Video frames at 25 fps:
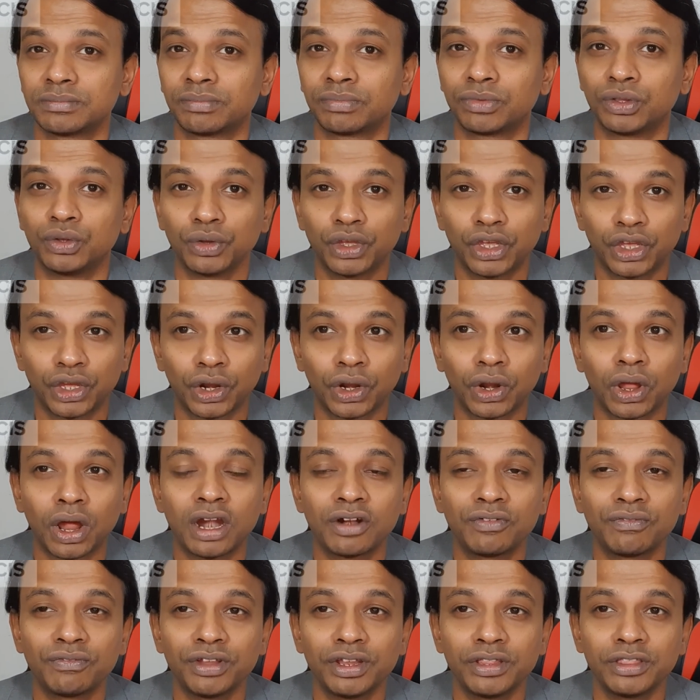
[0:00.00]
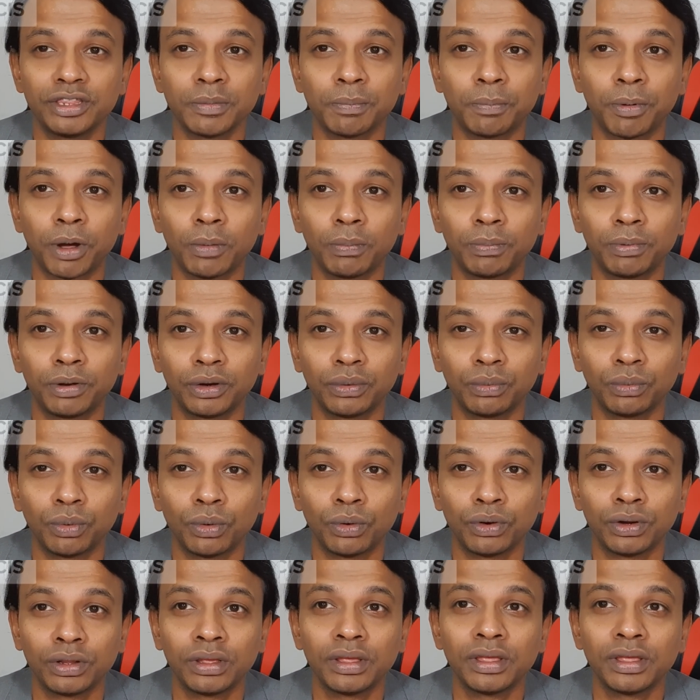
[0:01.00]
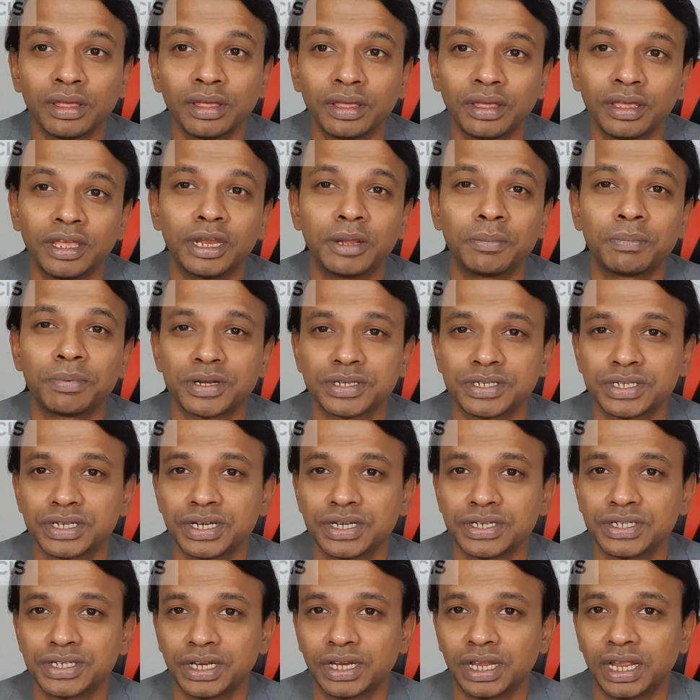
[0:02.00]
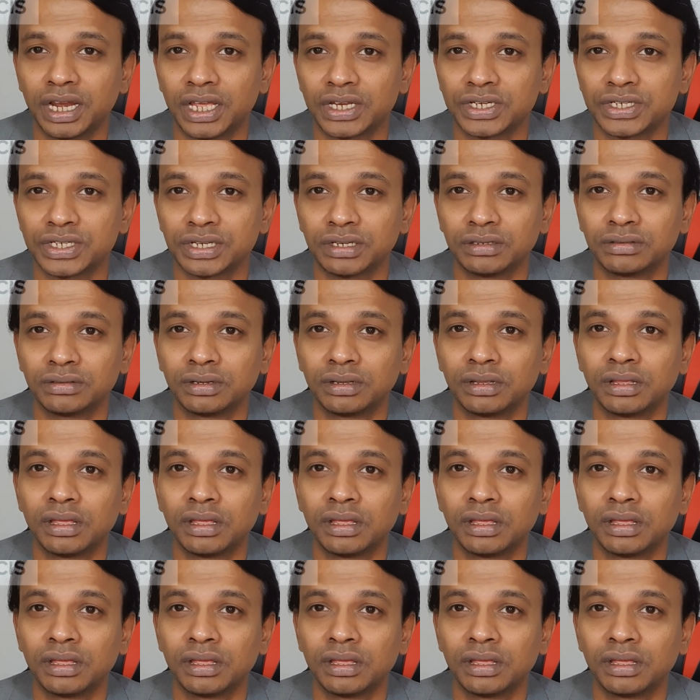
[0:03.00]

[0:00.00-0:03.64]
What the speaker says: You cannot win the popular vote in a presidential election.